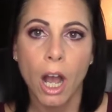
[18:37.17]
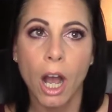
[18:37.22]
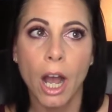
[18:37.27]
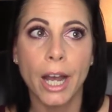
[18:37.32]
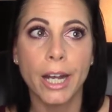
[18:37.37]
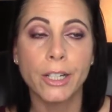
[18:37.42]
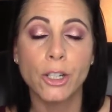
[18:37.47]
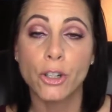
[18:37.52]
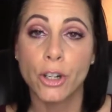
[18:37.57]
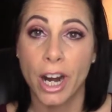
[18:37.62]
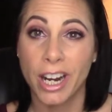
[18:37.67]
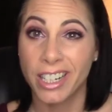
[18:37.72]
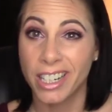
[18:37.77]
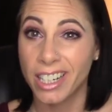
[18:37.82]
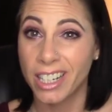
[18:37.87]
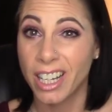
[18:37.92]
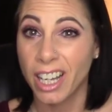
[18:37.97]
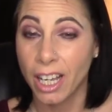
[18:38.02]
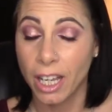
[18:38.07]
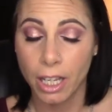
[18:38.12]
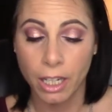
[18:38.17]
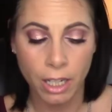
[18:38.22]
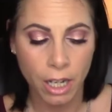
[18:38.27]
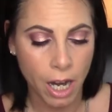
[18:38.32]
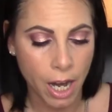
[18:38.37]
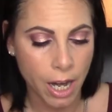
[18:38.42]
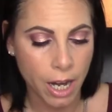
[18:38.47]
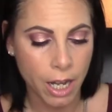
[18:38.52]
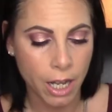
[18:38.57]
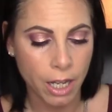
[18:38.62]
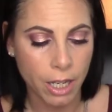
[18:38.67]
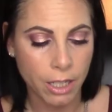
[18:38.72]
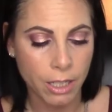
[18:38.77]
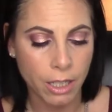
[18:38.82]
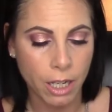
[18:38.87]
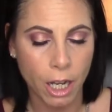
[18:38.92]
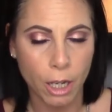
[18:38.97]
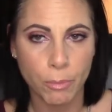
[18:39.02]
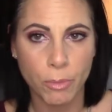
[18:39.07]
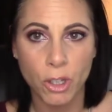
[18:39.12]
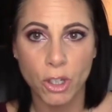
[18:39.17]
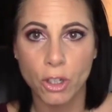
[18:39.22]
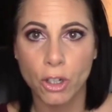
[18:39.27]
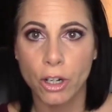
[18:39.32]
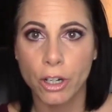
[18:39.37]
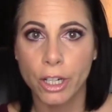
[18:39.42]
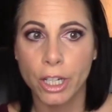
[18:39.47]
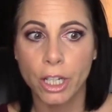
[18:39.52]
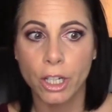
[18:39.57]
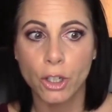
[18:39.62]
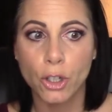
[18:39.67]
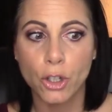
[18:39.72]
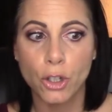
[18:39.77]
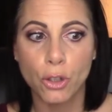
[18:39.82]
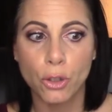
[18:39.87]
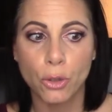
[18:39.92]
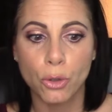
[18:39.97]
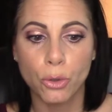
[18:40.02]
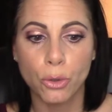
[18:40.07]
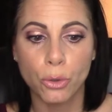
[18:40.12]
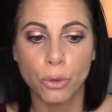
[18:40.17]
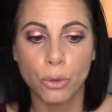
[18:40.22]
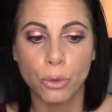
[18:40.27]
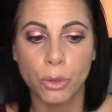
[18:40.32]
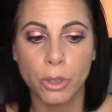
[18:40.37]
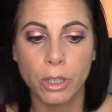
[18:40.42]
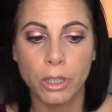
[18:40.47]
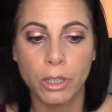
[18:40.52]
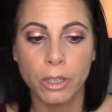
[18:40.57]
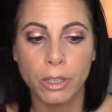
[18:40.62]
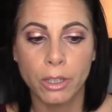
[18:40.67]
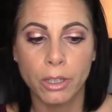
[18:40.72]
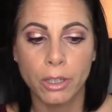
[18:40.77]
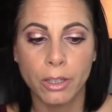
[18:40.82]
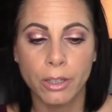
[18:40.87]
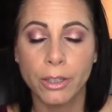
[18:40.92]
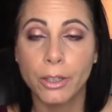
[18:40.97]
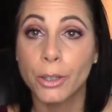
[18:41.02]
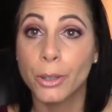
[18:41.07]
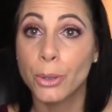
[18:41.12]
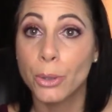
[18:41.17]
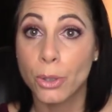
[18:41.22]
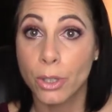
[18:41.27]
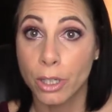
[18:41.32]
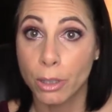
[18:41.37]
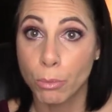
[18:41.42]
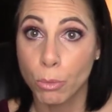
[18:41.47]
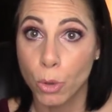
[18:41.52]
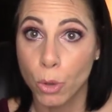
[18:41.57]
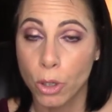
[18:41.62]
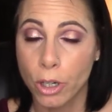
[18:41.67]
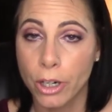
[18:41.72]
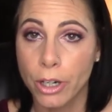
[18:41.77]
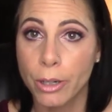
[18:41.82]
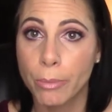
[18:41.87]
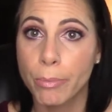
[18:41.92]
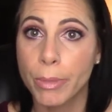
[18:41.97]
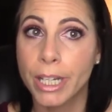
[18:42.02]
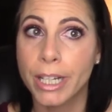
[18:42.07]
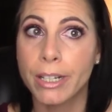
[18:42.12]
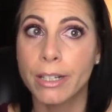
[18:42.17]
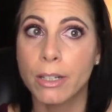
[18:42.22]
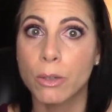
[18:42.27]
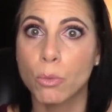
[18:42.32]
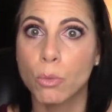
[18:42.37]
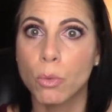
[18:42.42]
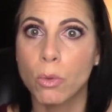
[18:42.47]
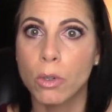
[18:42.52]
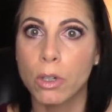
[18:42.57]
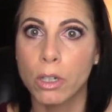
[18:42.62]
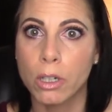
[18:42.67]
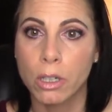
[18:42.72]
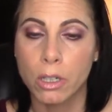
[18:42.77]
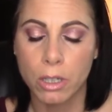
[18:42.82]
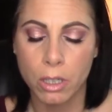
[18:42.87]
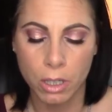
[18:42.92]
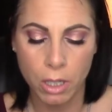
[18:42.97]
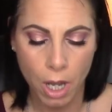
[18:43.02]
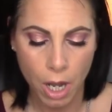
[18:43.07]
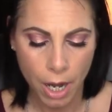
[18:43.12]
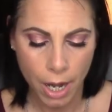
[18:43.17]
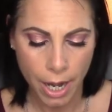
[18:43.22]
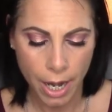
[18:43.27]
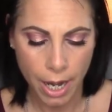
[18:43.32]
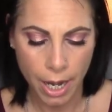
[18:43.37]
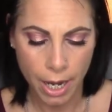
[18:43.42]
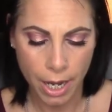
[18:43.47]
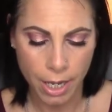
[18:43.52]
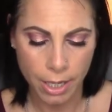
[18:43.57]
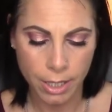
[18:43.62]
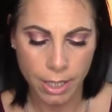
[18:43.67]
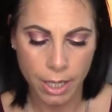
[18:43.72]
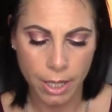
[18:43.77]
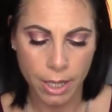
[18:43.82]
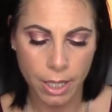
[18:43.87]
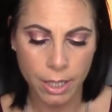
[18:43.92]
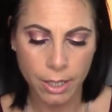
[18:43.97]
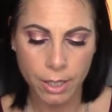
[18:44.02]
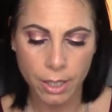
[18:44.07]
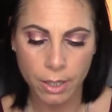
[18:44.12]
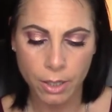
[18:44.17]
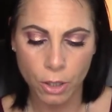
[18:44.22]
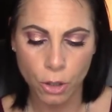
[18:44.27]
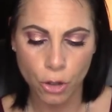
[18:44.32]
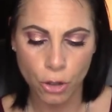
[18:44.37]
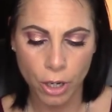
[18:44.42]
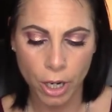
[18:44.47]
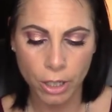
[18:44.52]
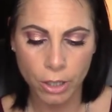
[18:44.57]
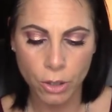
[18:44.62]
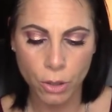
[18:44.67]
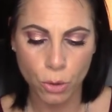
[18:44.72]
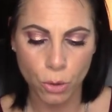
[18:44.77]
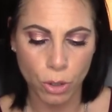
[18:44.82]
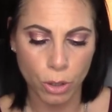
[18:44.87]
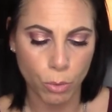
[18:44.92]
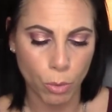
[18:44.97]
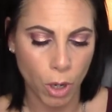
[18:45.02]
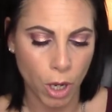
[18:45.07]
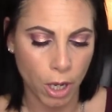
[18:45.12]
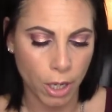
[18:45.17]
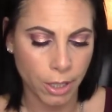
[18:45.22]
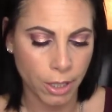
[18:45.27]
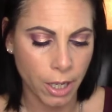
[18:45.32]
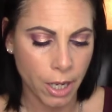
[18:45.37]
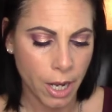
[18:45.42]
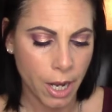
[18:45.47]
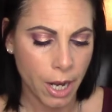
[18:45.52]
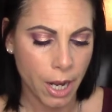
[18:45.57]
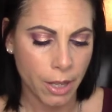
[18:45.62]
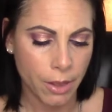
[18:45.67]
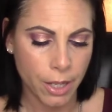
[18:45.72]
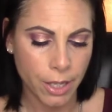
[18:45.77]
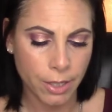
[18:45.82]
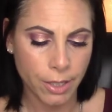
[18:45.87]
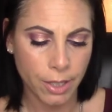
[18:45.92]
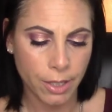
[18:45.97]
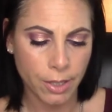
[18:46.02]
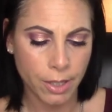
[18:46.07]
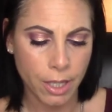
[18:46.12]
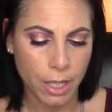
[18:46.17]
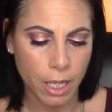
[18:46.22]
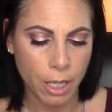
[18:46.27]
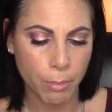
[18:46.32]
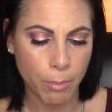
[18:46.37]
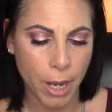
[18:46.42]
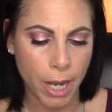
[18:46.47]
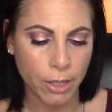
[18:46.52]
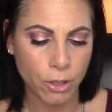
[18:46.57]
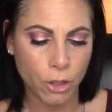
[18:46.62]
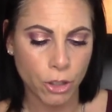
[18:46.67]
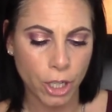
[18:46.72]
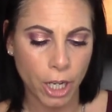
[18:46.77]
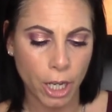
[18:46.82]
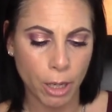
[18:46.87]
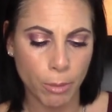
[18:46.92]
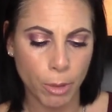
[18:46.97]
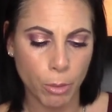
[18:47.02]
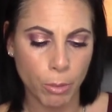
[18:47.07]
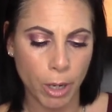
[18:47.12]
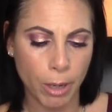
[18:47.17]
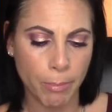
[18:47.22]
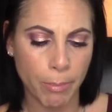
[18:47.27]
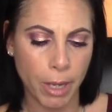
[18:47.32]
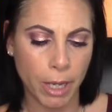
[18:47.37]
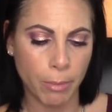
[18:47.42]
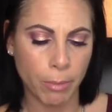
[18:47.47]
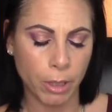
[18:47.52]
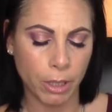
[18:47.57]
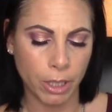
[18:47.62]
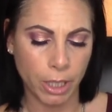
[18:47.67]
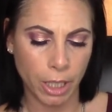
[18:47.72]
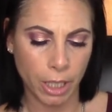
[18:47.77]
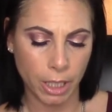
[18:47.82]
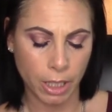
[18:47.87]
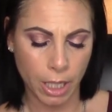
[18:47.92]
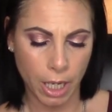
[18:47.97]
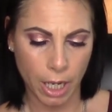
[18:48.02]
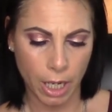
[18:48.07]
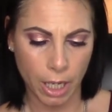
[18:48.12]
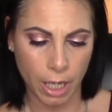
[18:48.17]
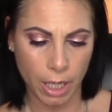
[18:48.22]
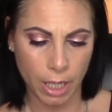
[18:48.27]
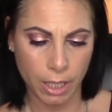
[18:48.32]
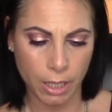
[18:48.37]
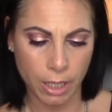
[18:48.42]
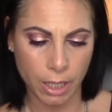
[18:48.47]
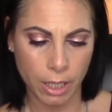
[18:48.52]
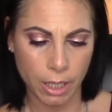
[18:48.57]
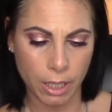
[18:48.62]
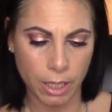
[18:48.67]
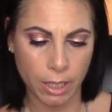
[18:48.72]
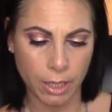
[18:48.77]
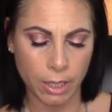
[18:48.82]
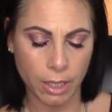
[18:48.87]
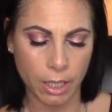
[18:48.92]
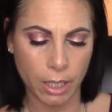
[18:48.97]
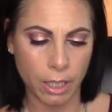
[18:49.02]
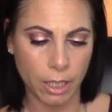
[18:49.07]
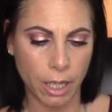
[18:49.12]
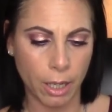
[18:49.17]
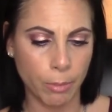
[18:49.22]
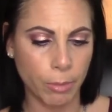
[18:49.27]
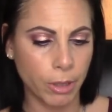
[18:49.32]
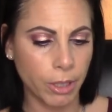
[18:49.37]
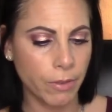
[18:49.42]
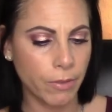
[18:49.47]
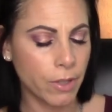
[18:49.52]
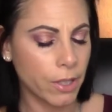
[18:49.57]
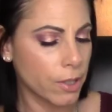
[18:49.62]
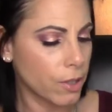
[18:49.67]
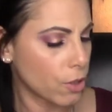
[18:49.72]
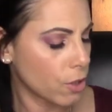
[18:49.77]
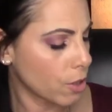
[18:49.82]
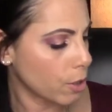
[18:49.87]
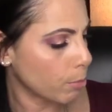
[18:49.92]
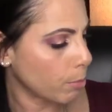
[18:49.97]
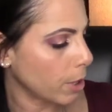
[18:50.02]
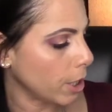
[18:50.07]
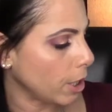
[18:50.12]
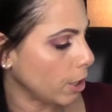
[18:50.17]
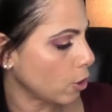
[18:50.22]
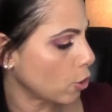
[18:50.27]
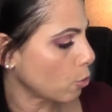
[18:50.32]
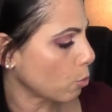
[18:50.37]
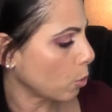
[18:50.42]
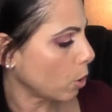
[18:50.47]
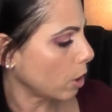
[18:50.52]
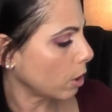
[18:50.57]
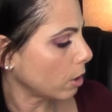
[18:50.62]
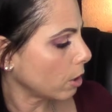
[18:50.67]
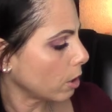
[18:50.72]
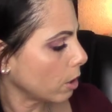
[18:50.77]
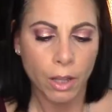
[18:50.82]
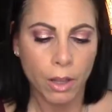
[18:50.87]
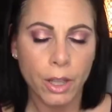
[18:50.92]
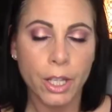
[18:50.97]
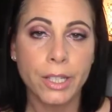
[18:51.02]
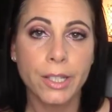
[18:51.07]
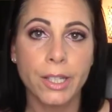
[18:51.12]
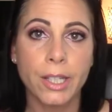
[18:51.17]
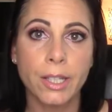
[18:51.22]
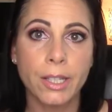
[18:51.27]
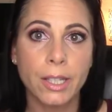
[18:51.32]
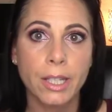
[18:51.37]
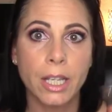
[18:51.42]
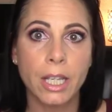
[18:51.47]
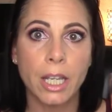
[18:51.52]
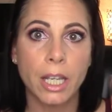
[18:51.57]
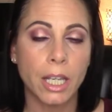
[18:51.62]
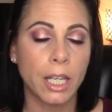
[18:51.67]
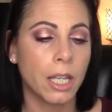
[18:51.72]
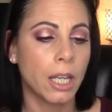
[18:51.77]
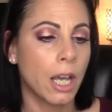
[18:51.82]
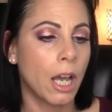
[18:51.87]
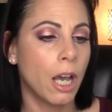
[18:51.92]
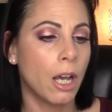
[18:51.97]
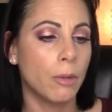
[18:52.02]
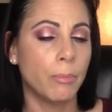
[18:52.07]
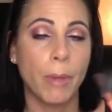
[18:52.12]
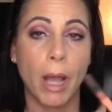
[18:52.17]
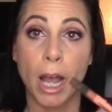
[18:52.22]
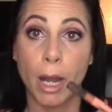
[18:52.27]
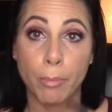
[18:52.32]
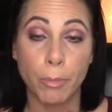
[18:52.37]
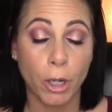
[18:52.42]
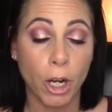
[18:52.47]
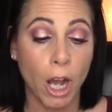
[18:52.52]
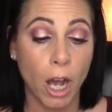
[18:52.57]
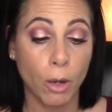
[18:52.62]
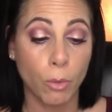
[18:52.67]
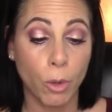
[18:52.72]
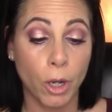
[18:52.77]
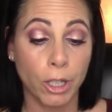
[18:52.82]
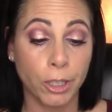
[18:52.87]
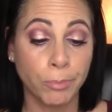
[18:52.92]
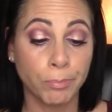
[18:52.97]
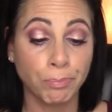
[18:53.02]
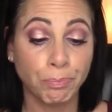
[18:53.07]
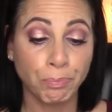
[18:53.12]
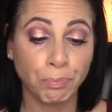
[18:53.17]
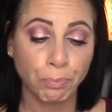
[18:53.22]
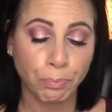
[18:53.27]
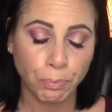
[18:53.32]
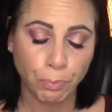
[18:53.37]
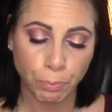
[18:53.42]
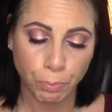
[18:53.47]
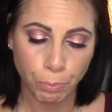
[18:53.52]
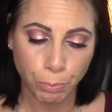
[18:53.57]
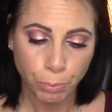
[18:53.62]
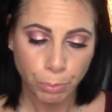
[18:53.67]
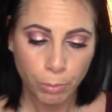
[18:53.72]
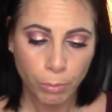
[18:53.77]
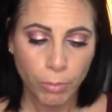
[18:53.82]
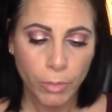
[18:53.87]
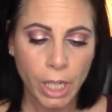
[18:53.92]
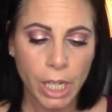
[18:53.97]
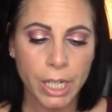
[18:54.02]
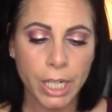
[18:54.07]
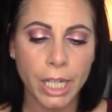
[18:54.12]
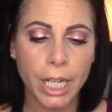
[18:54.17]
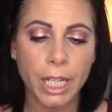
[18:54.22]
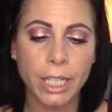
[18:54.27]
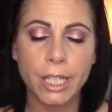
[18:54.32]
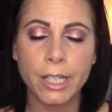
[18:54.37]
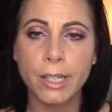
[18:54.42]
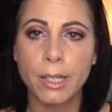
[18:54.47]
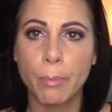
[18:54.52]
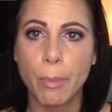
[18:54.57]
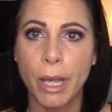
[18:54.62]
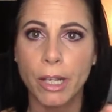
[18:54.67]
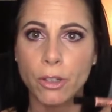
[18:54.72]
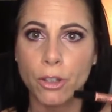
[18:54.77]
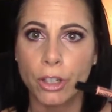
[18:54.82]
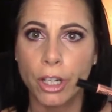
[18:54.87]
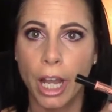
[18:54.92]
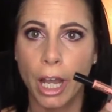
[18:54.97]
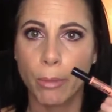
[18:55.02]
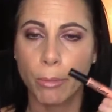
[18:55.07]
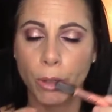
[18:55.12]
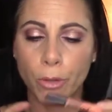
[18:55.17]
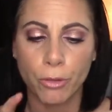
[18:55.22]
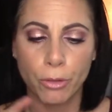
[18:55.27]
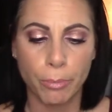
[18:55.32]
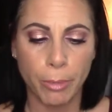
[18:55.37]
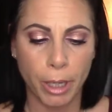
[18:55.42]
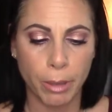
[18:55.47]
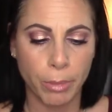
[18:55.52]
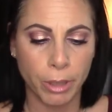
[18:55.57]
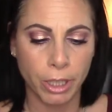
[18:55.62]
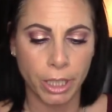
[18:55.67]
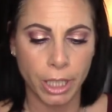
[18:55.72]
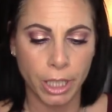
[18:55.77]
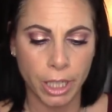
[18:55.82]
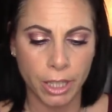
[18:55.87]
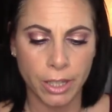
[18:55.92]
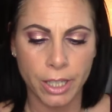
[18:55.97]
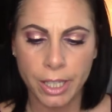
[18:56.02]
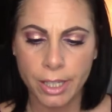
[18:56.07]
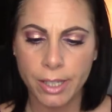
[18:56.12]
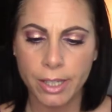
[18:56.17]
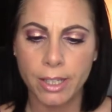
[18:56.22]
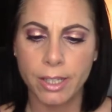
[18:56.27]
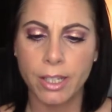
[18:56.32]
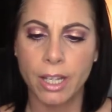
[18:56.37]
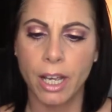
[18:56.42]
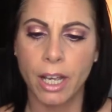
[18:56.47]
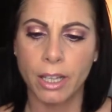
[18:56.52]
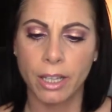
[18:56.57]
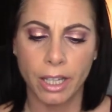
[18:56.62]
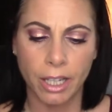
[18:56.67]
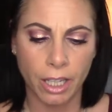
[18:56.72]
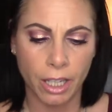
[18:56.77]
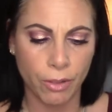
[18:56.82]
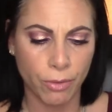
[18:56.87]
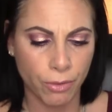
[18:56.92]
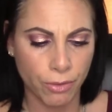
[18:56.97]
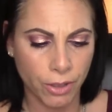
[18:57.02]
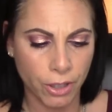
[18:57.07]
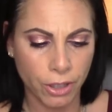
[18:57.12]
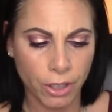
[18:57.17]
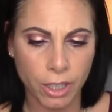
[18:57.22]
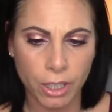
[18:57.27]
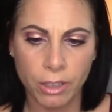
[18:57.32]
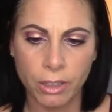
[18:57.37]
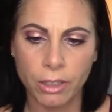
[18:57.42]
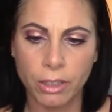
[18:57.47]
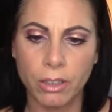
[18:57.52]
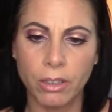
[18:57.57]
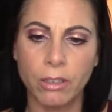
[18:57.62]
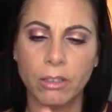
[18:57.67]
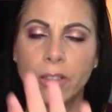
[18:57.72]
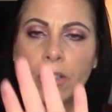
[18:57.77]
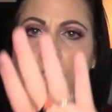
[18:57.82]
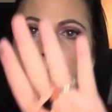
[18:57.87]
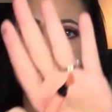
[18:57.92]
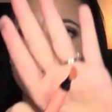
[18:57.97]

I tried it again and I'm starting to use it more because it works. And this is a drugstore one. This is the Master Camo by Maybelline, and it is in, I believe this is the peach one. This is the um, apricot one, and again, it's the Master Camo from Maybelline, and this has got like a funky little